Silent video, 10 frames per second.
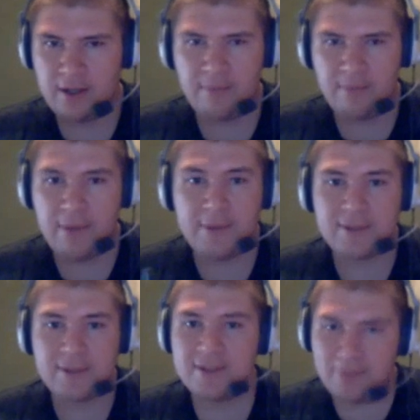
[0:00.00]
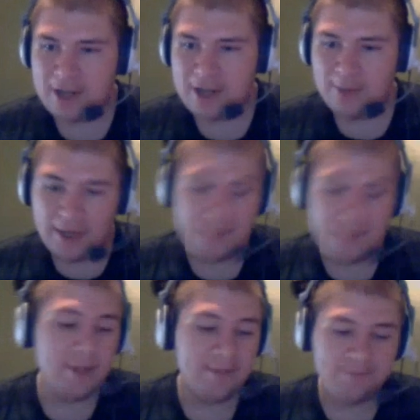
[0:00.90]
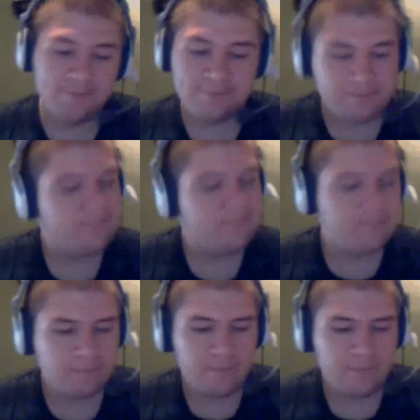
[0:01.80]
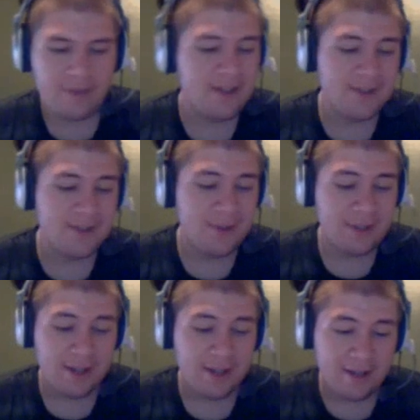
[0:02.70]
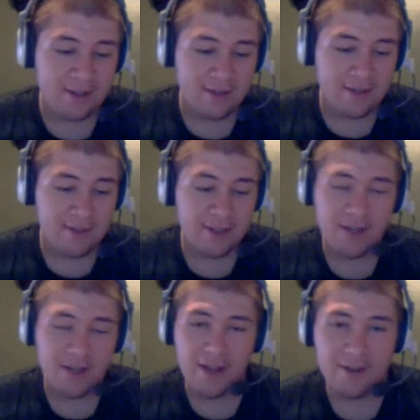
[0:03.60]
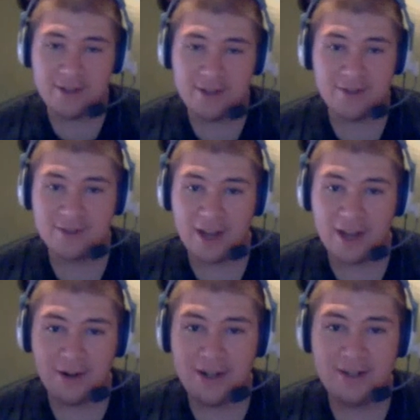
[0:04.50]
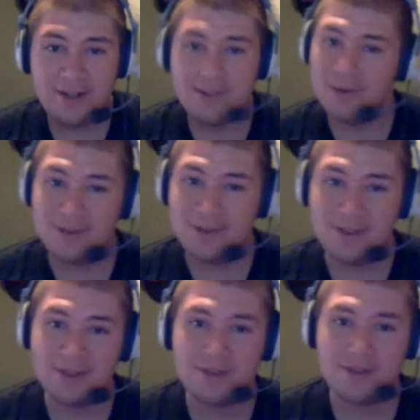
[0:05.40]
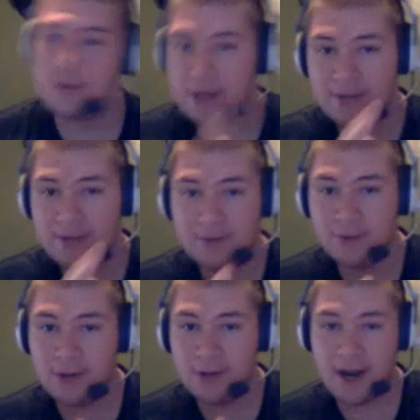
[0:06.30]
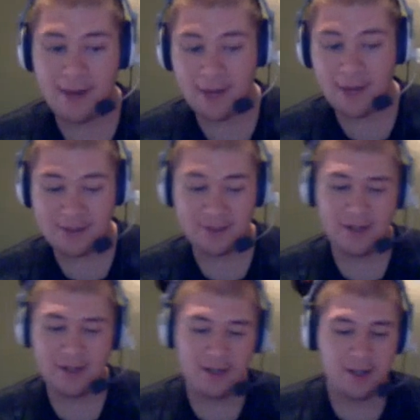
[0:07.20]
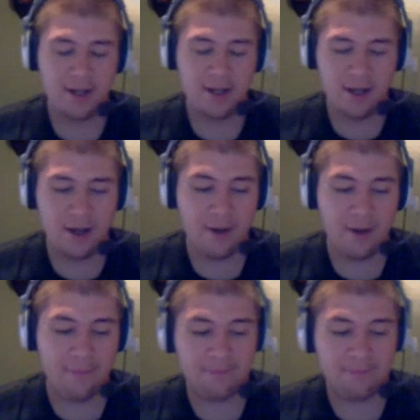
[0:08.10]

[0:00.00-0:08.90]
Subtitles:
Maybe it's because of the brass body, but that's the only thing I can think of it. There is no soldering, so it's just straight to your atomizer. So